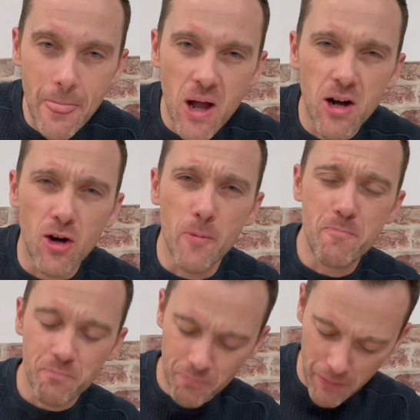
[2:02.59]
Oh,
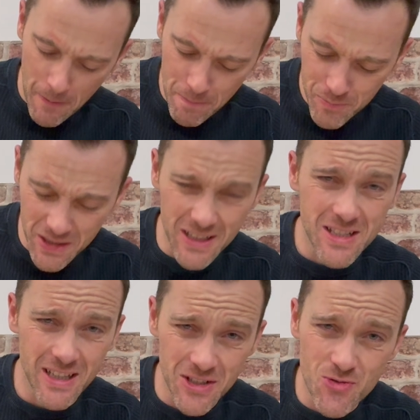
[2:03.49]
but it's
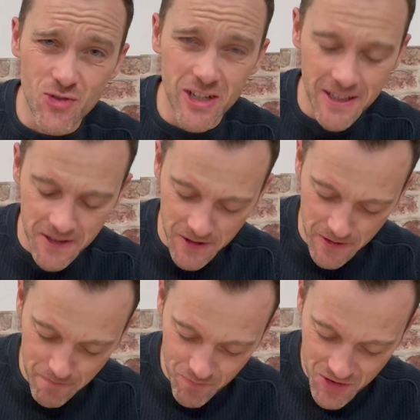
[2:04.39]
really good.
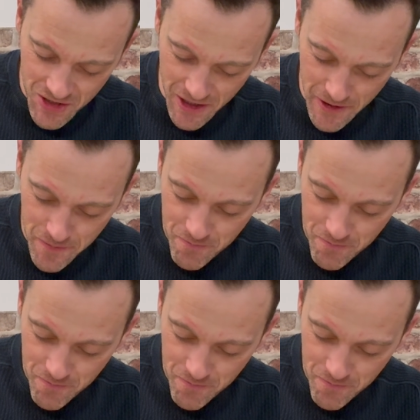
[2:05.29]
So